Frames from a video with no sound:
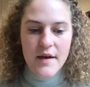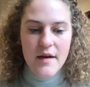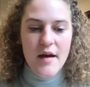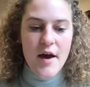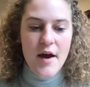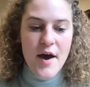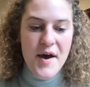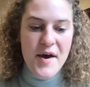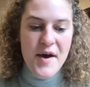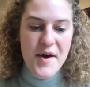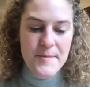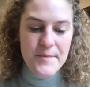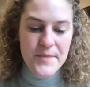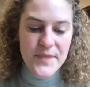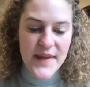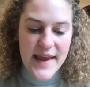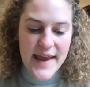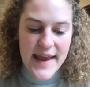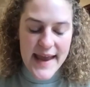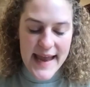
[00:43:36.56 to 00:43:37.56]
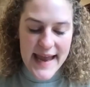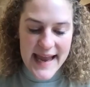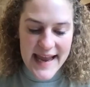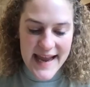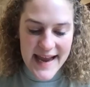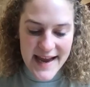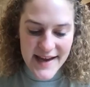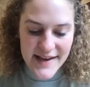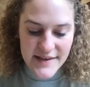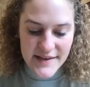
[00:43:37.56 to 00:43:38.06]

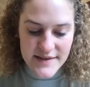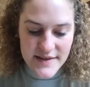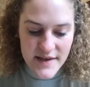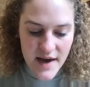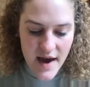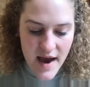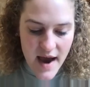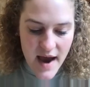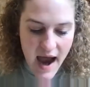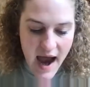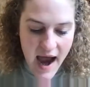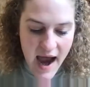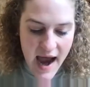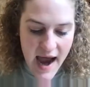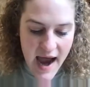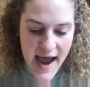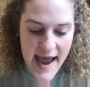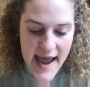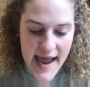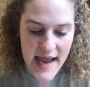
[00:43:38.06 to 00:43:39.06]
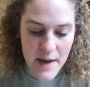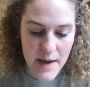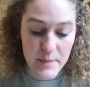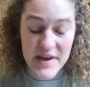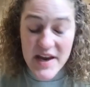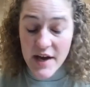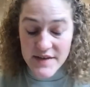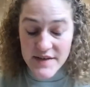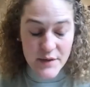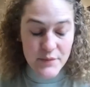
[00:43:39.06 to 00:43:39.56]
And
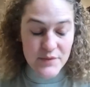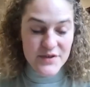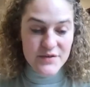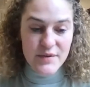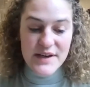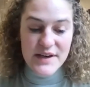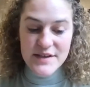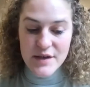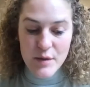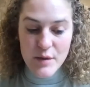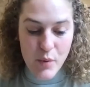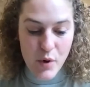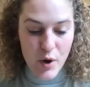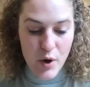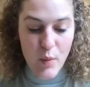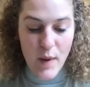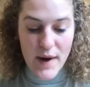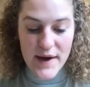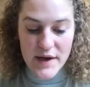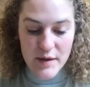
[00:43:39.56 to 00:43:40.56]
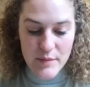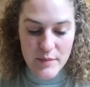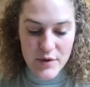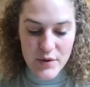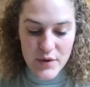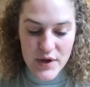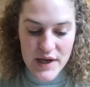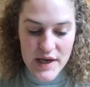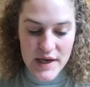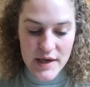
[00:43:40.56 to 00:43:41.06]
because I was raised in a poor white
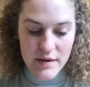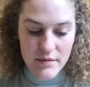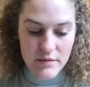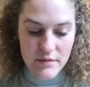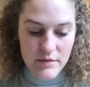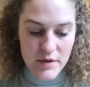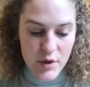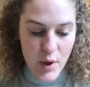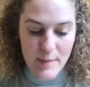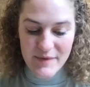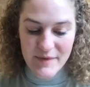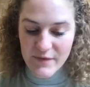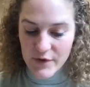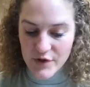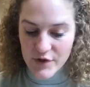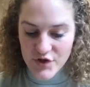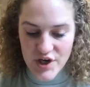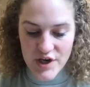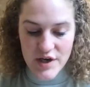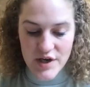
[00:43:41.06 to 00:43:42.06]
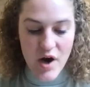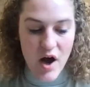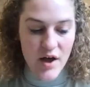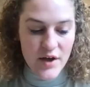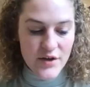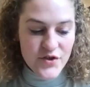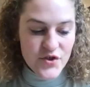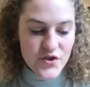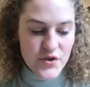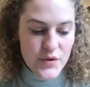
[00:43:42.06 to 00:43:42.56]
community, I'm a first-gen
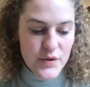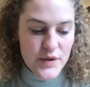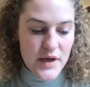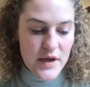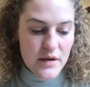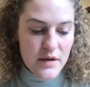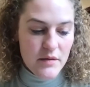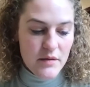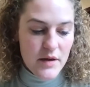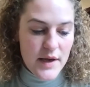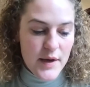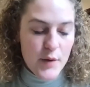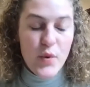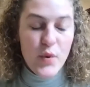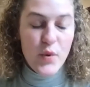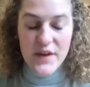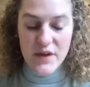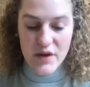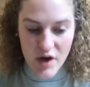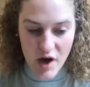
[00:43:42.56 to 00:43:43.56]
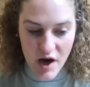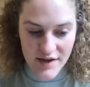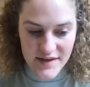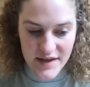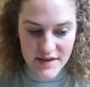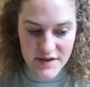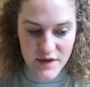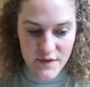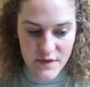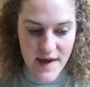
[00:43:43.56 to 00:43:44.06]
college student. Within the
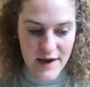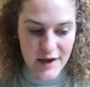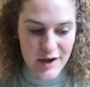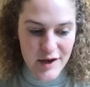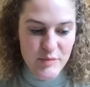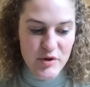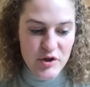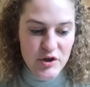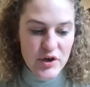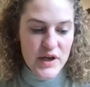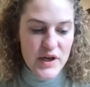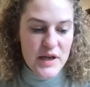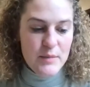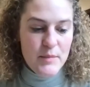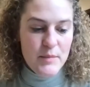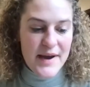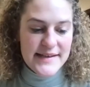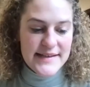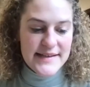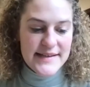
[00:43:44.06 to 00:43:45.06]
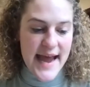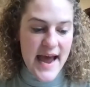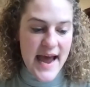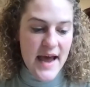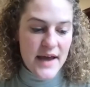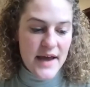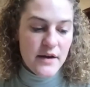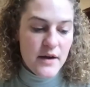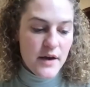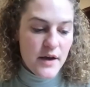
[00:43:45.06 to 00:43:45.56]
context of that community, my
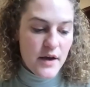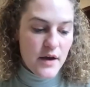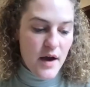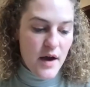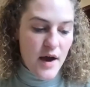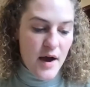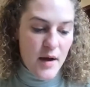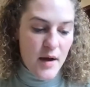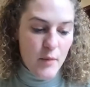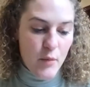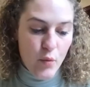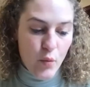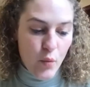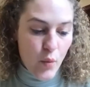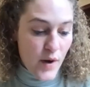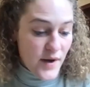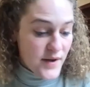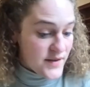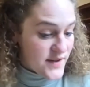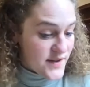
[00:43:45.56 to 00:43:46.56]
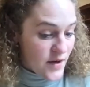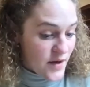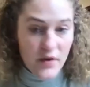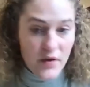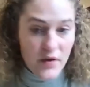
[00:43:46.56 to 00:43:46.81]
dad was